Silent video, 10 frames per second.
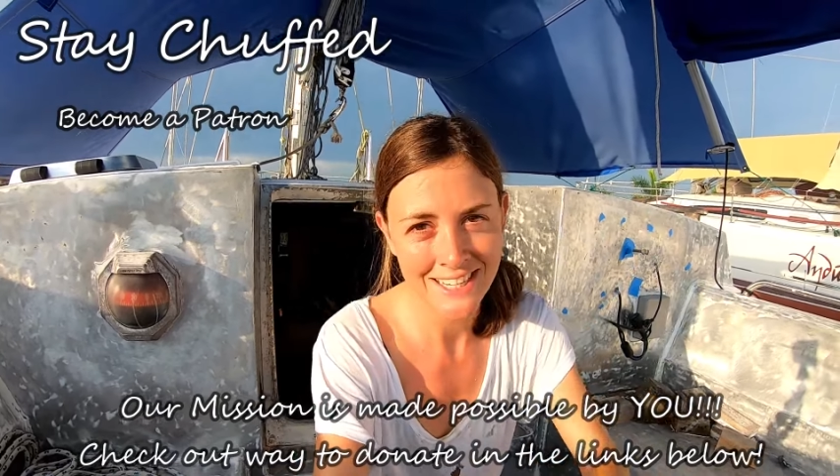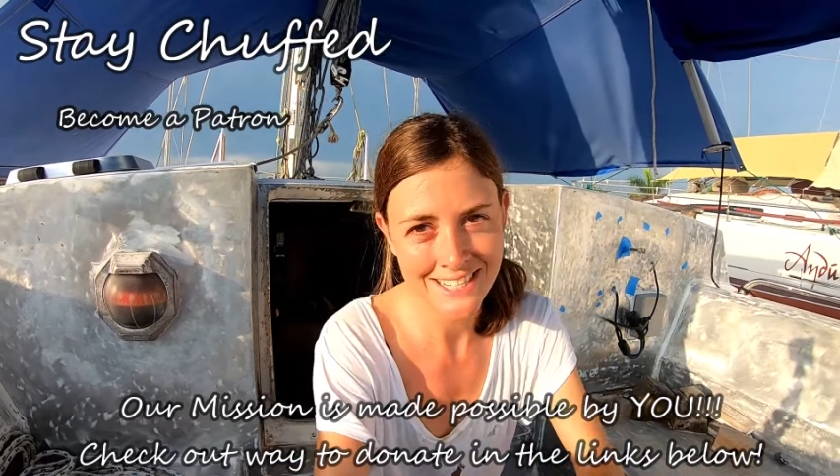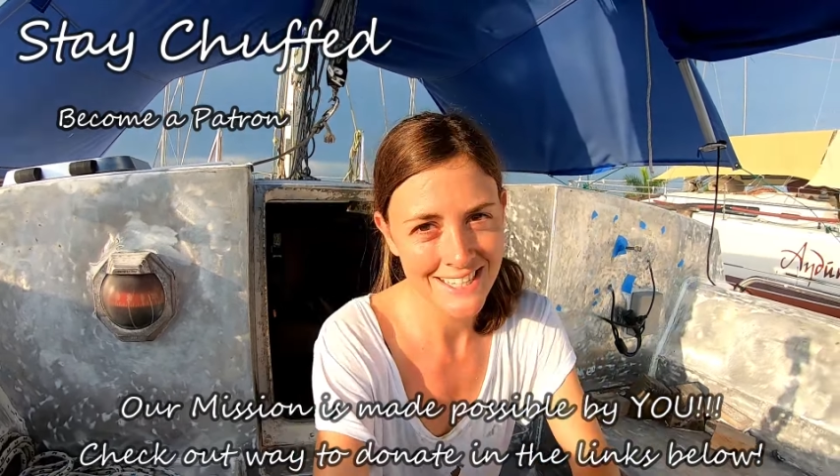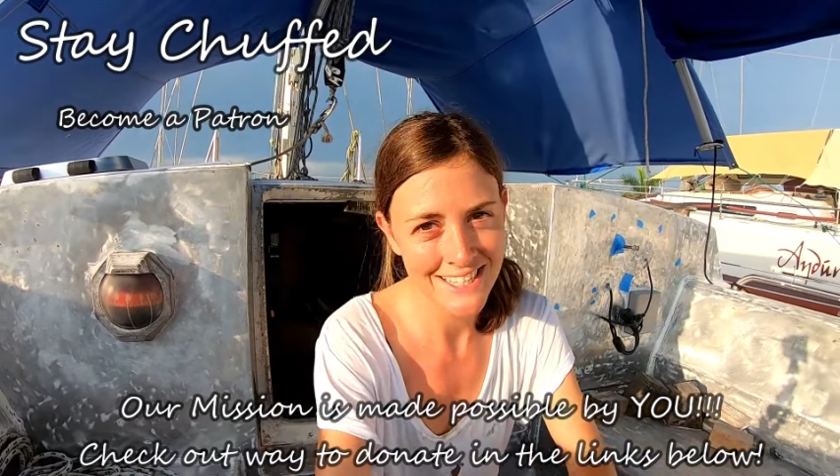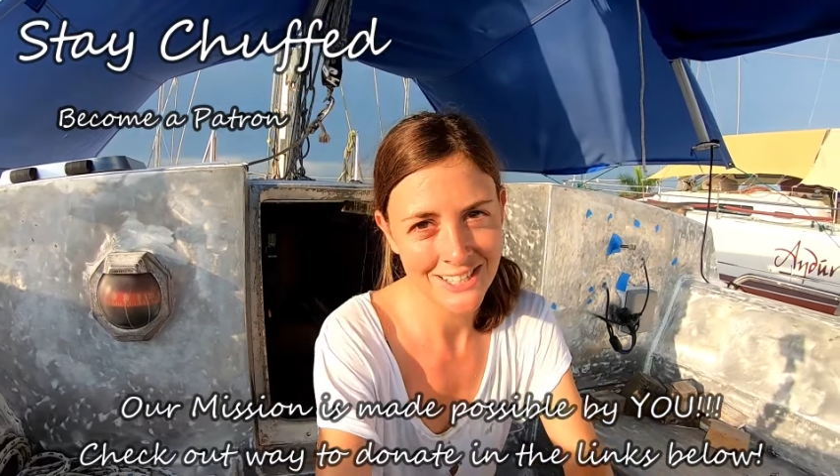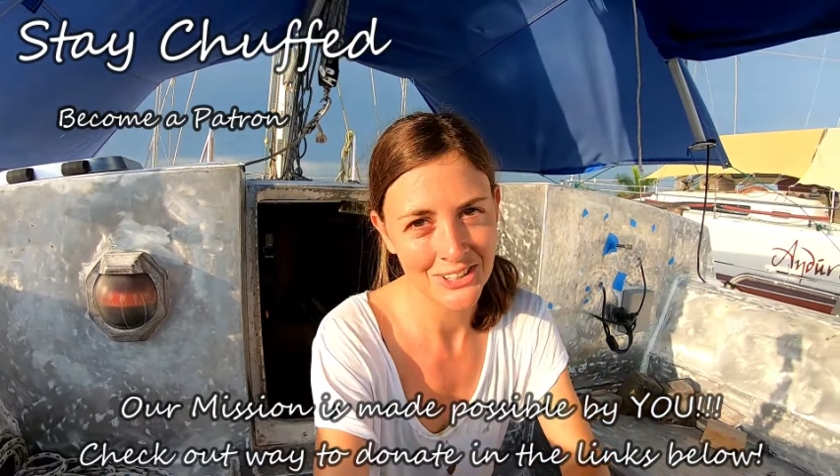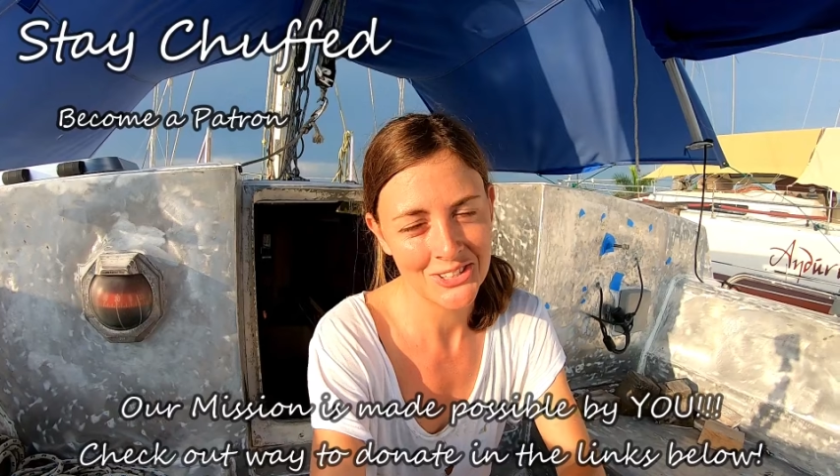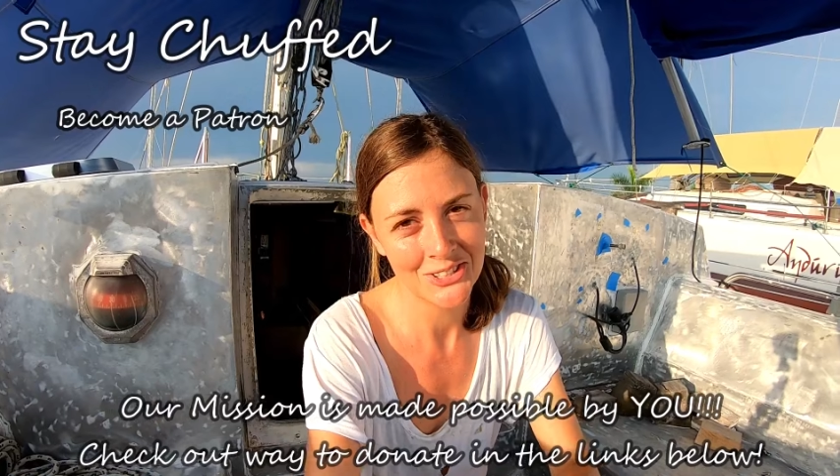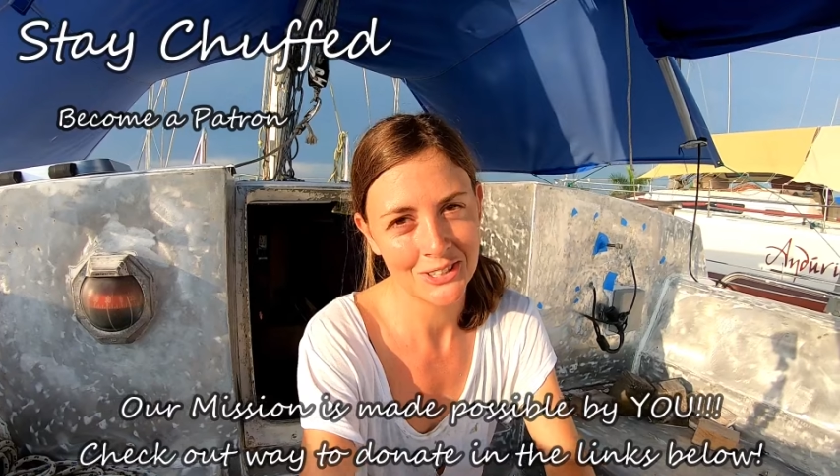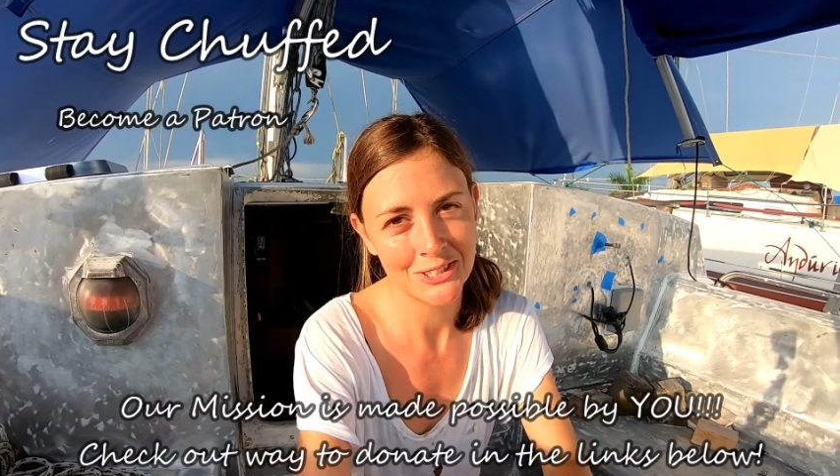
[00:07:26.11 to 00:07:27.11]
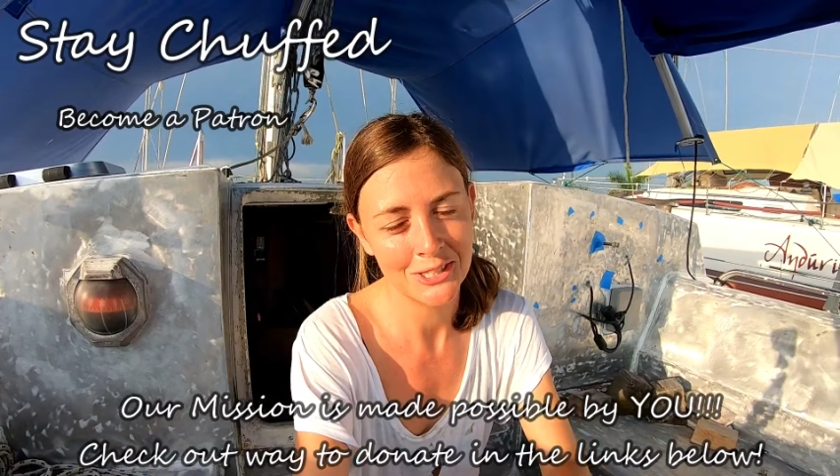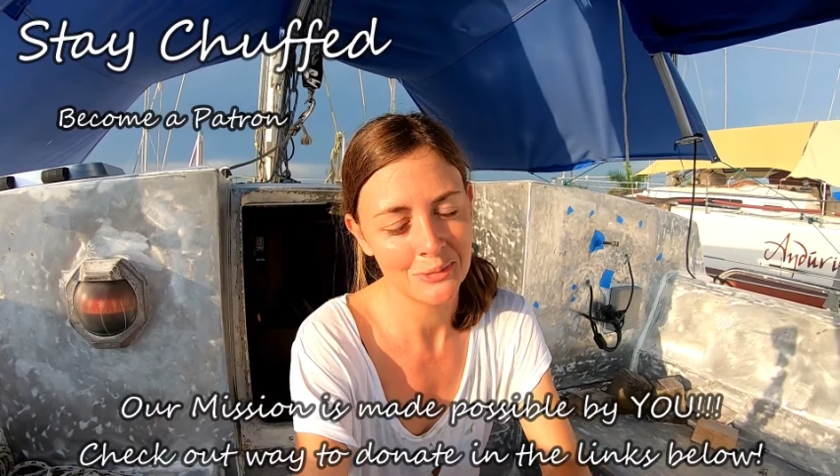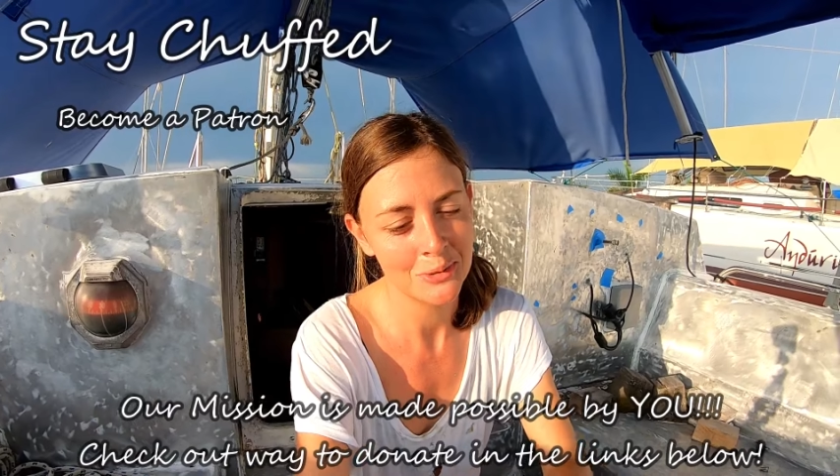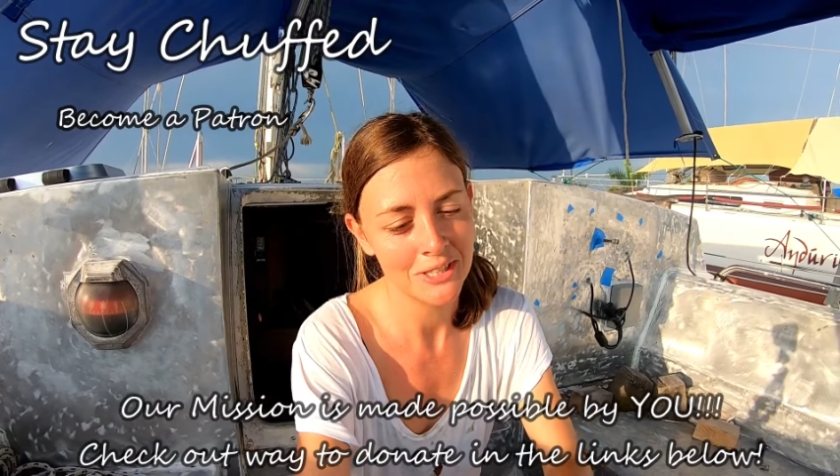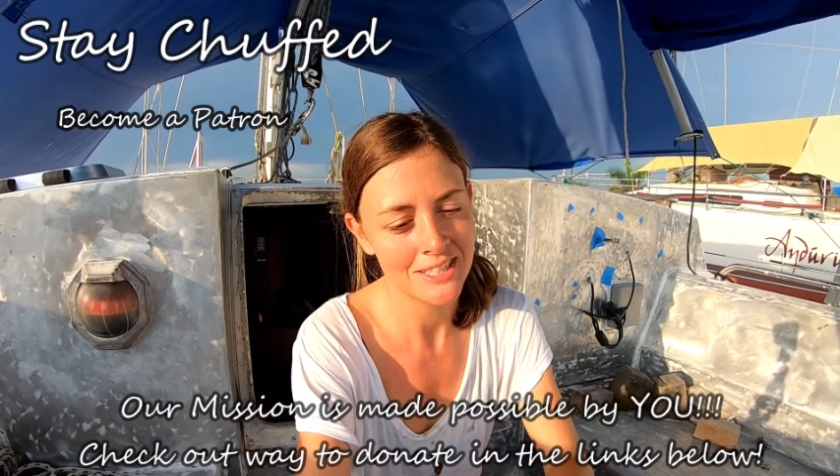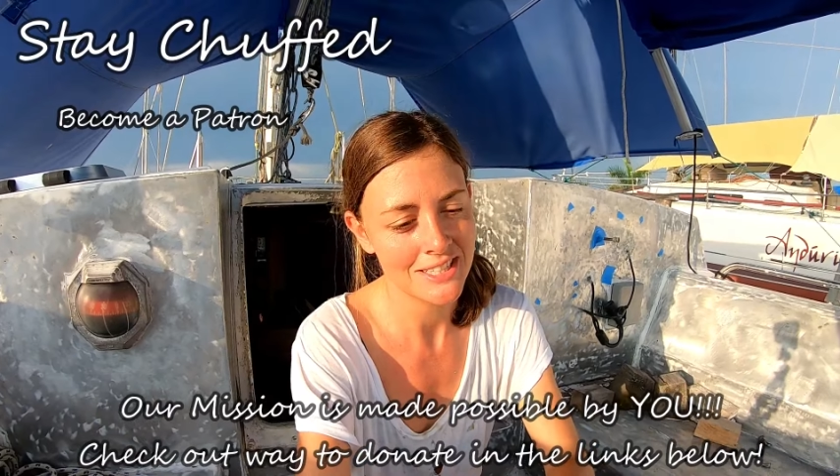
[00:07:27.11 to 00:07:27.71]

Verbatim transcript: as she gets closer and closer to the water.